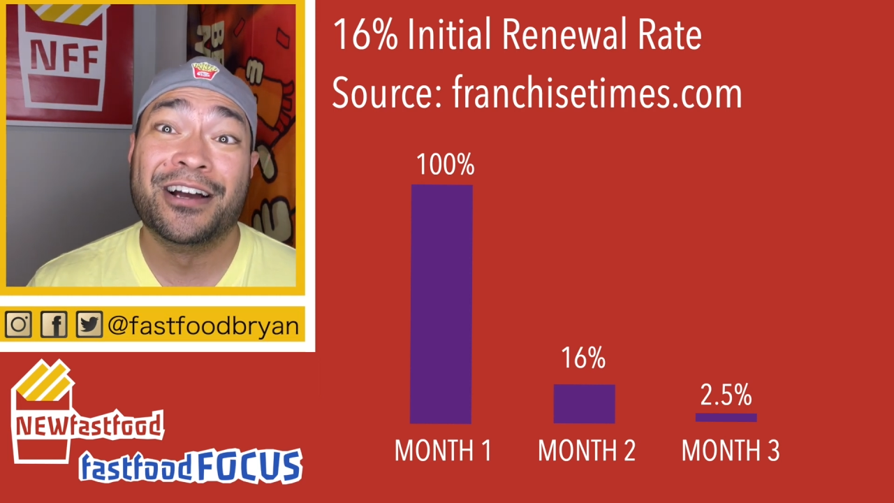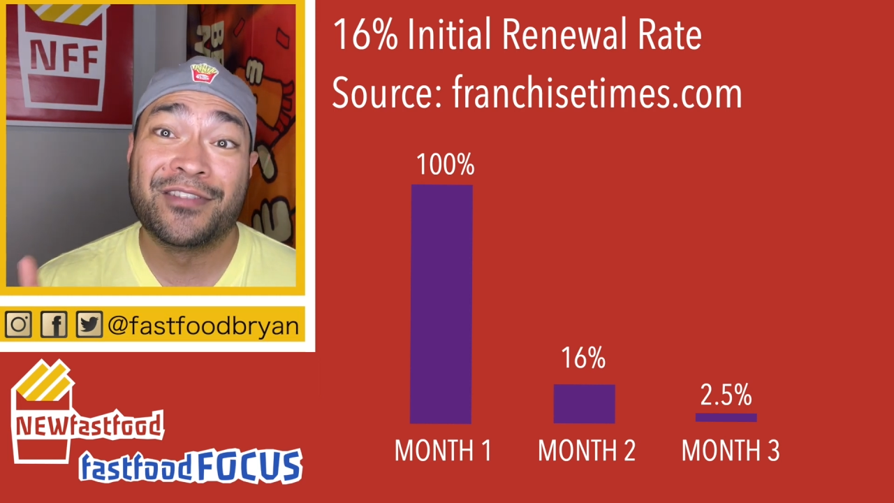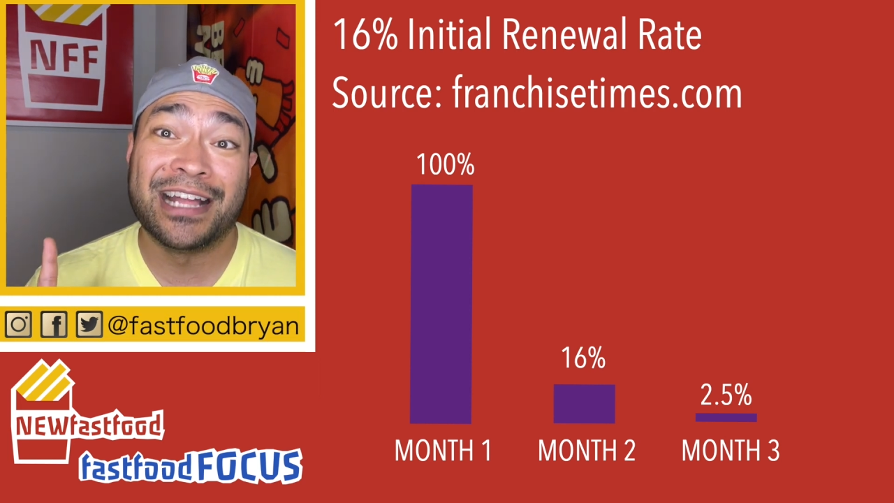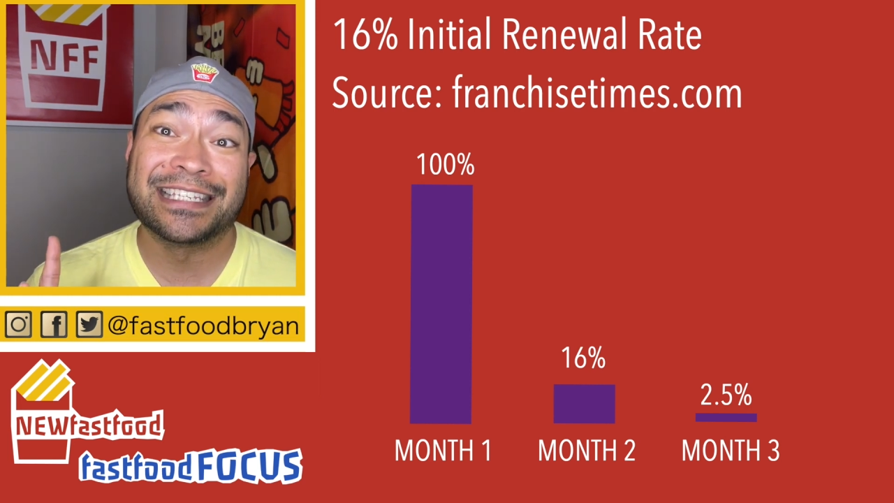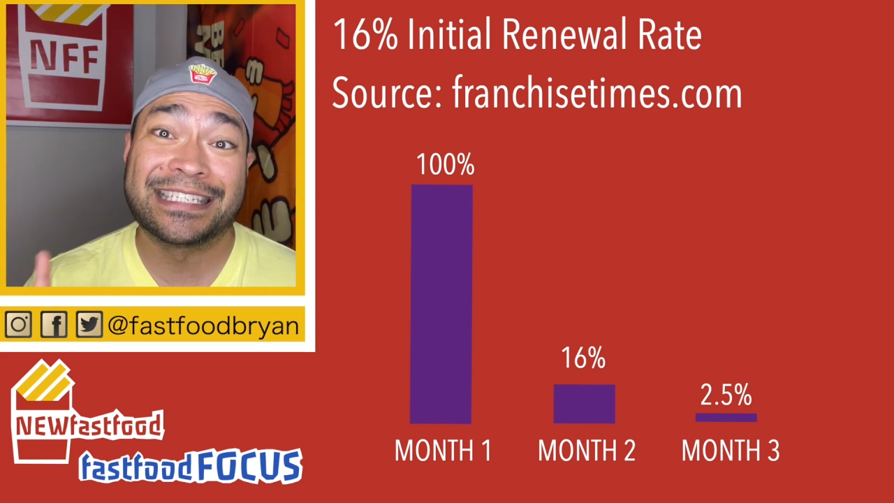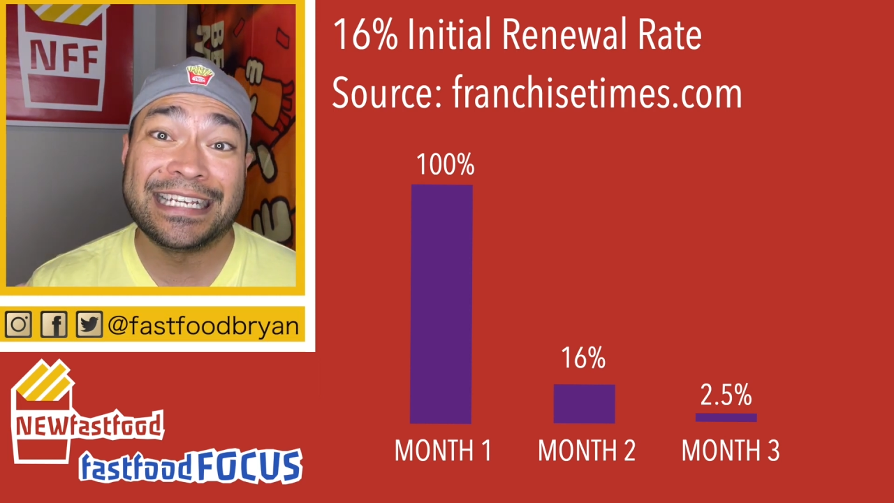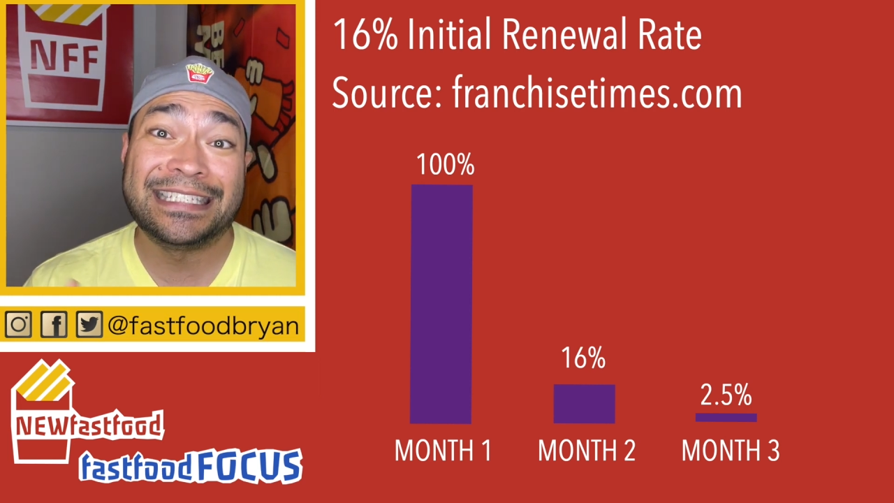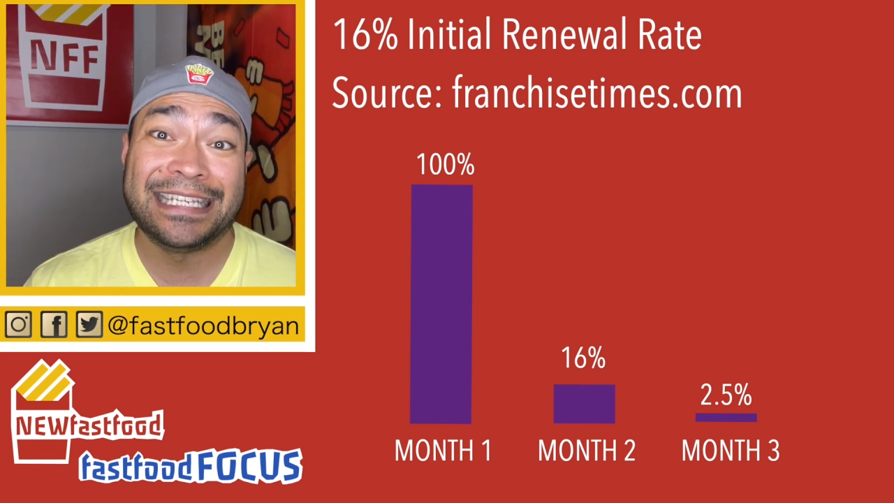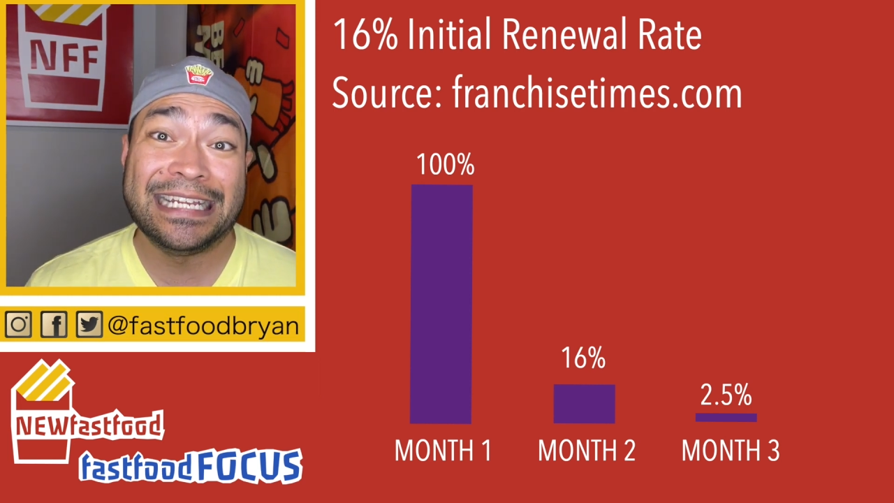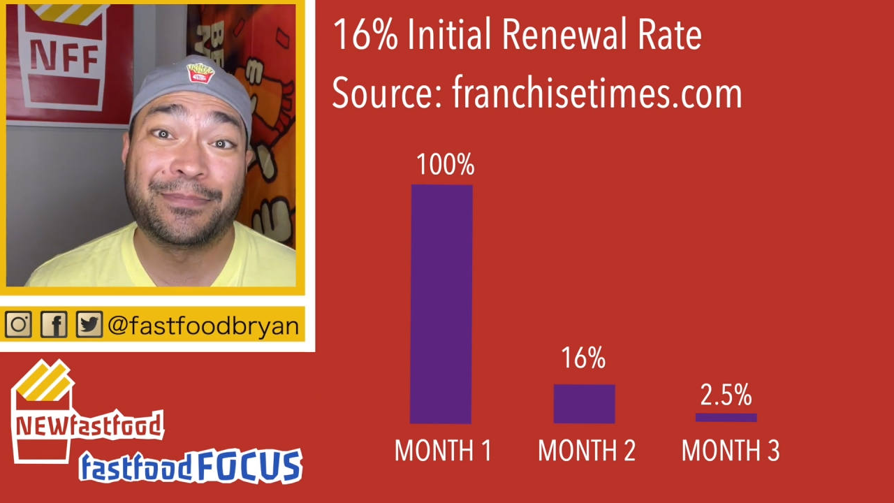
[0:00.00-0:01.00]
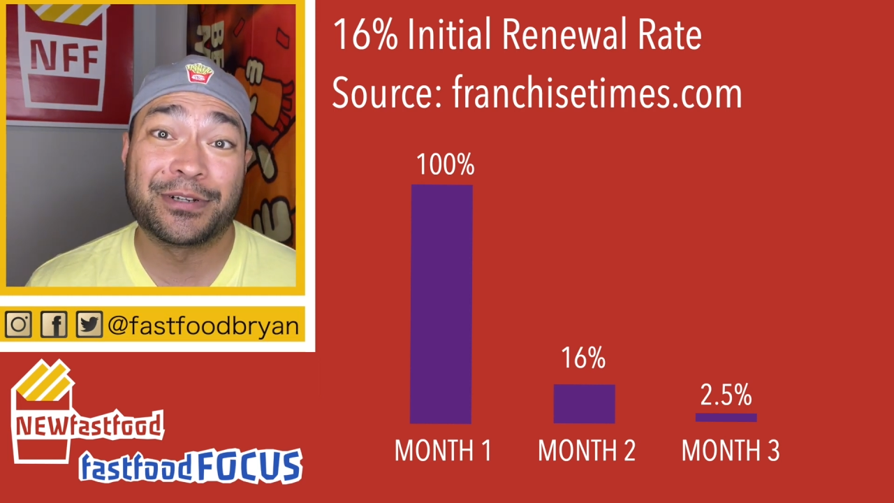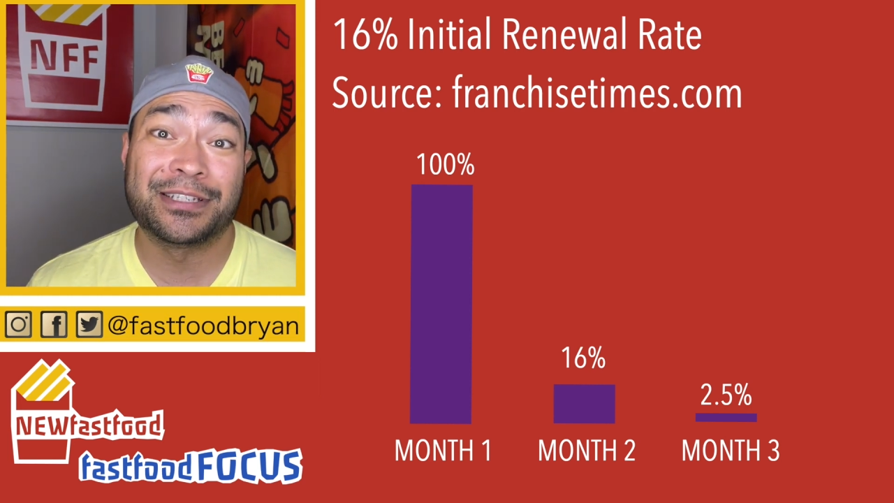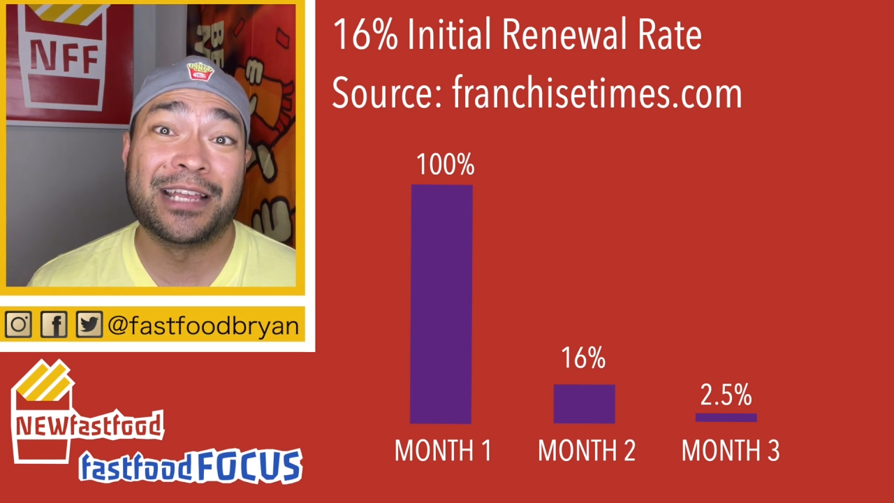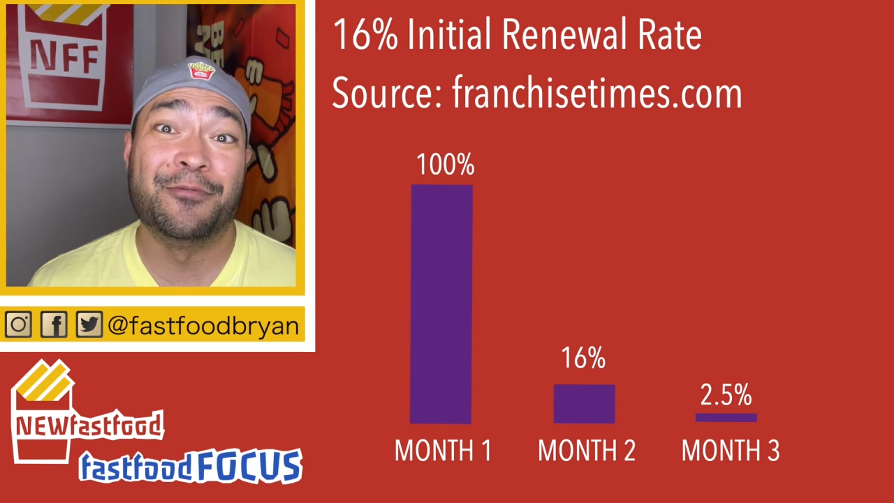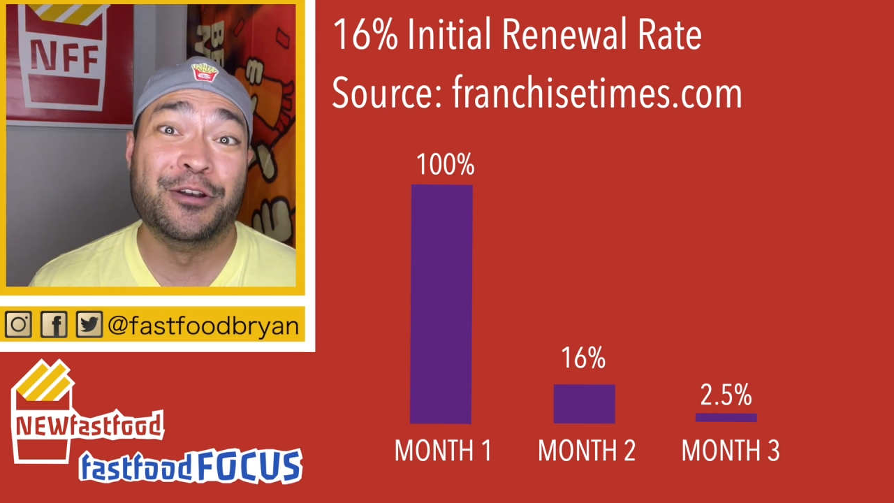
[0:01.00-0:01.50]
of that
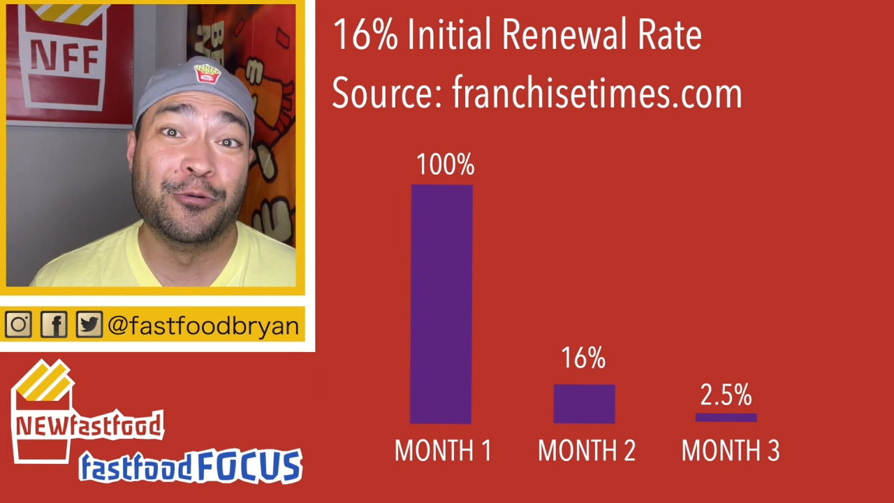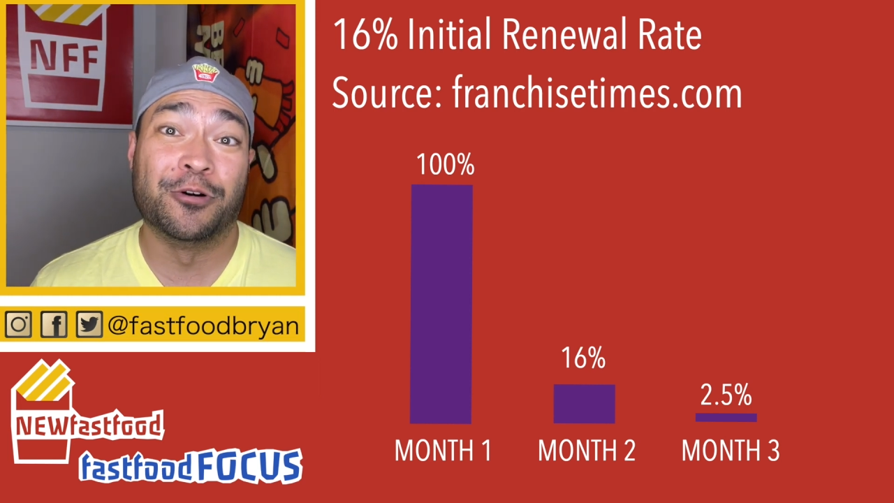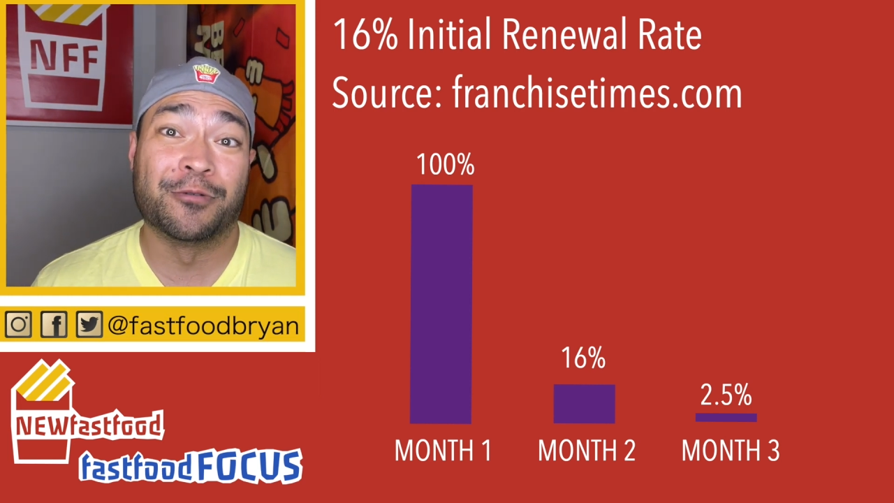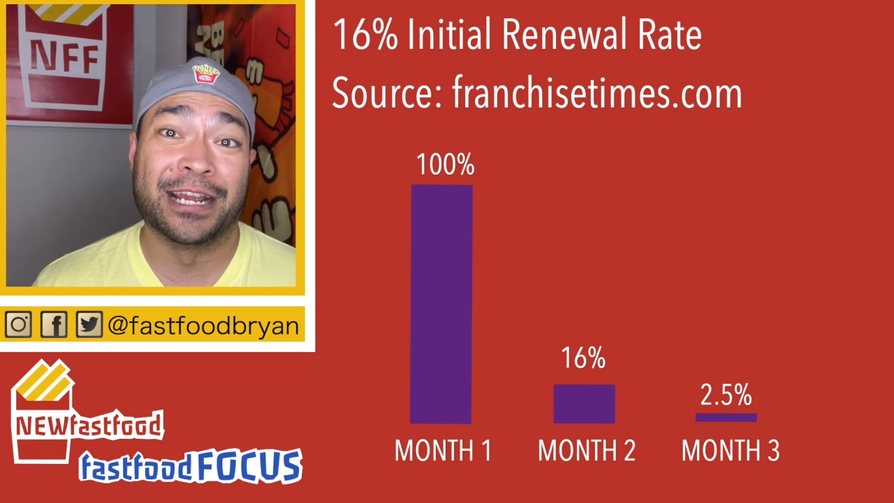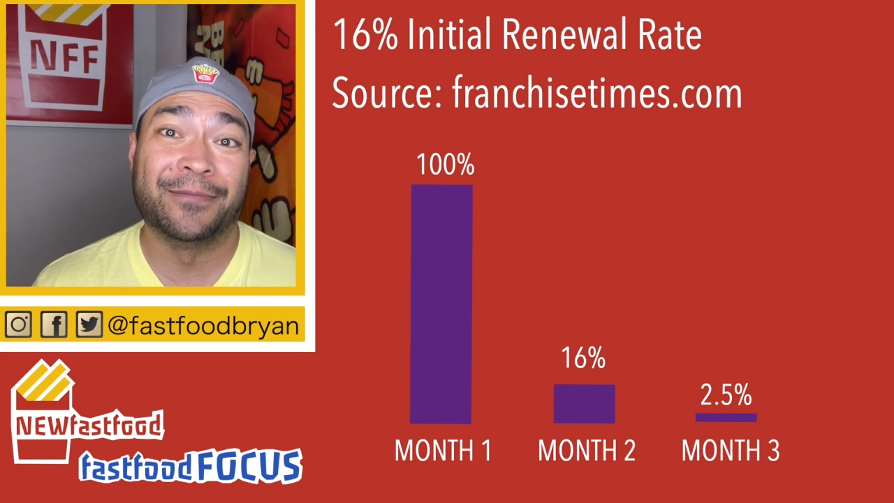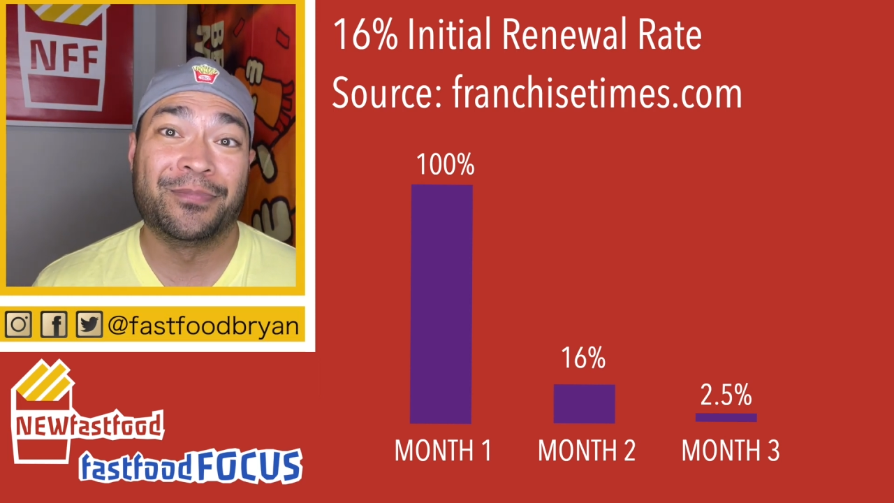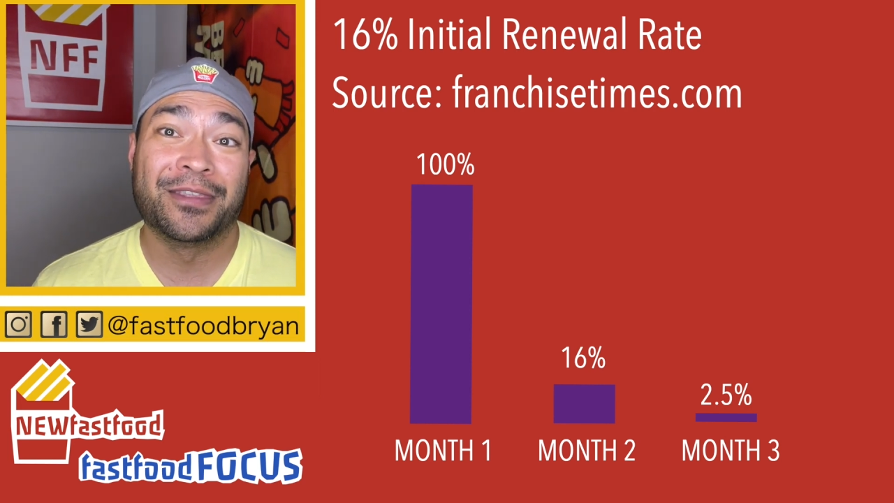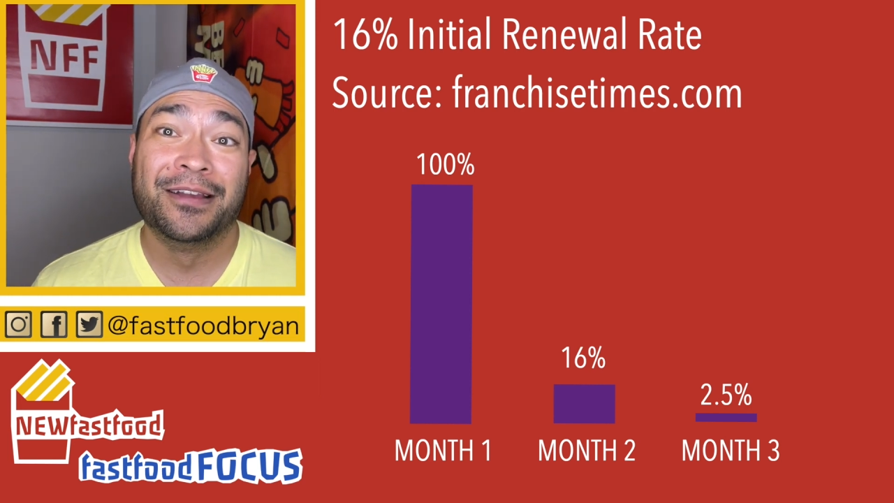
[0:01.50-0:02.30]
16% renewal rate.